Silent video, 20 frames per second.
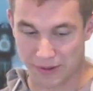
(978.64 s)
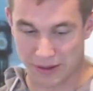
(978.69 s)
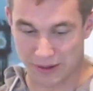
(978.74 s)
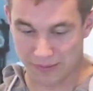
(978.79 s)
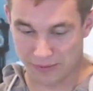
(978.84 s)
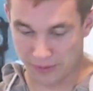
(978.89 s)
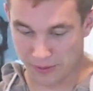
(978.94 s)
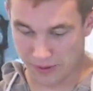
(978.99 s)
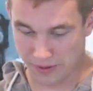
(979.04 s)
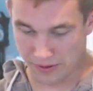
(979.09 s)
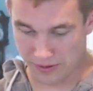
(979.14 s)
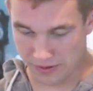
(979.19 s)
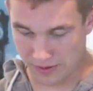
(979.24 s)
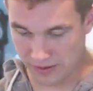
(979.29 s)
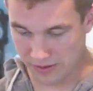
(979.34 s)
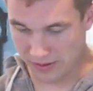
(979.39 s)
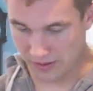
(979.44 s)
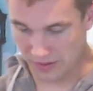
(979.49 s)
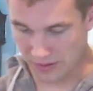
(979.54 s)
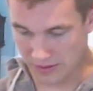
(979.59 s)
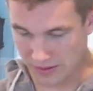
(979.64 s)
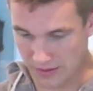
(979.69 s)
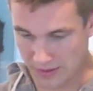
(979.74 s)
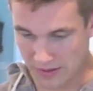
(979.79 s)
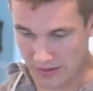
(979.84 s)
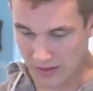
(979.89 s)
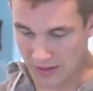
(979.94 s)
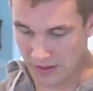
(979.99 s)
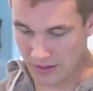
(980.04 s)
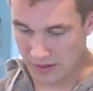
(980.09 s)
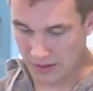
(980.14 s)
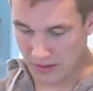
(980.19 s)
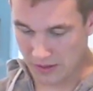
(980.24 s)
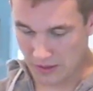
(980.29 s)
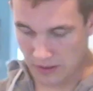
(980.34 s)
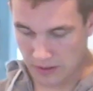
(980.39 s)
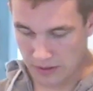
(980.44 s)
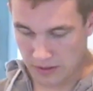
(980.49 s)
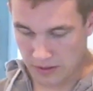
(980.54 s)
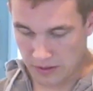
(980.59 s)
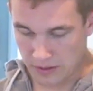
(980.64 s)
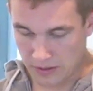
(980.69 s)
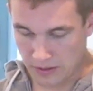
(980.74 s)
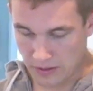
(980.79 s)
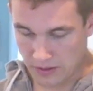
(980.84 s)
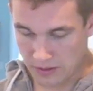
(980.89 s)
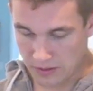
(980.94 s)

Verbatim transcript: we'll mean, try cool. something something different next